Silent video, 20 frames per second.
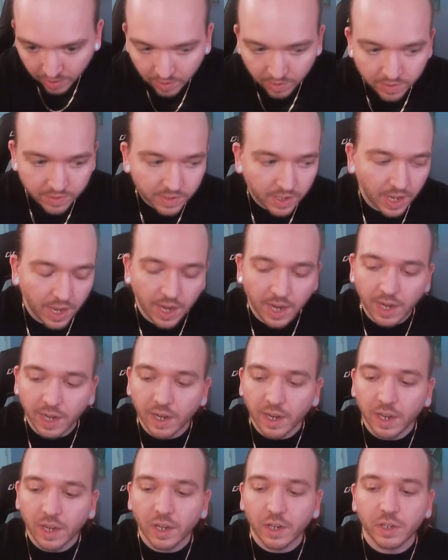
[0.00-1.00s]
here's
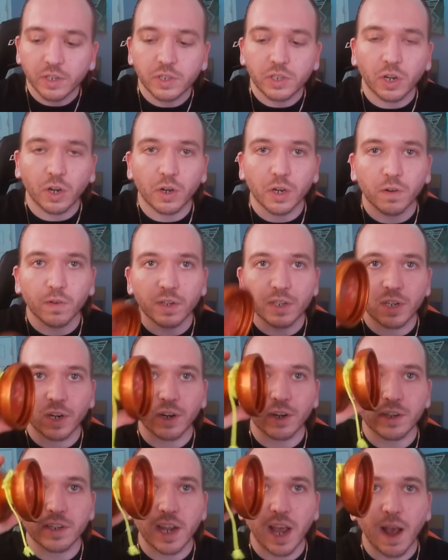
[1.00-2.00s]
a Turner
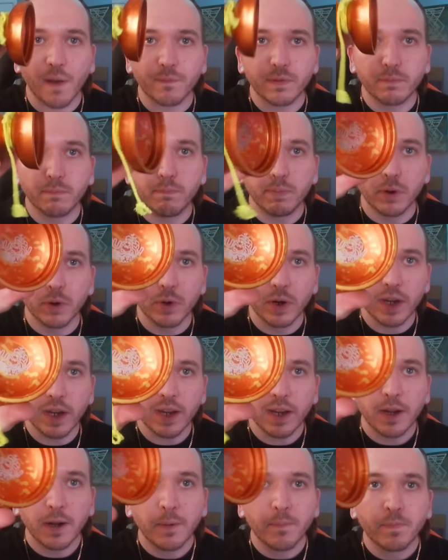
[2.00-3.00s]
Return Tops
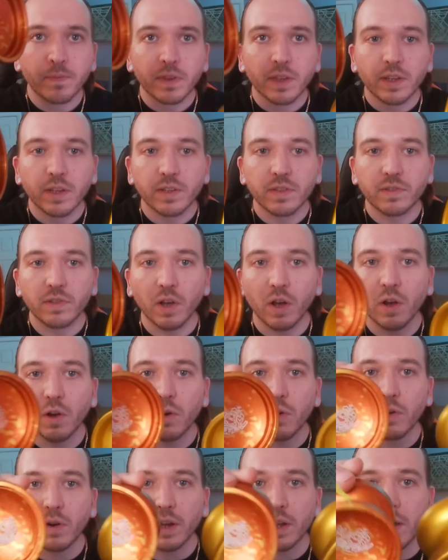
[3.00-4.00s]
Bowie.
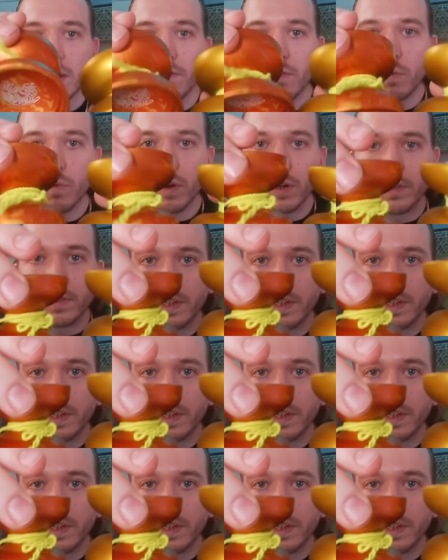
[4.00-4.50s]
So if you want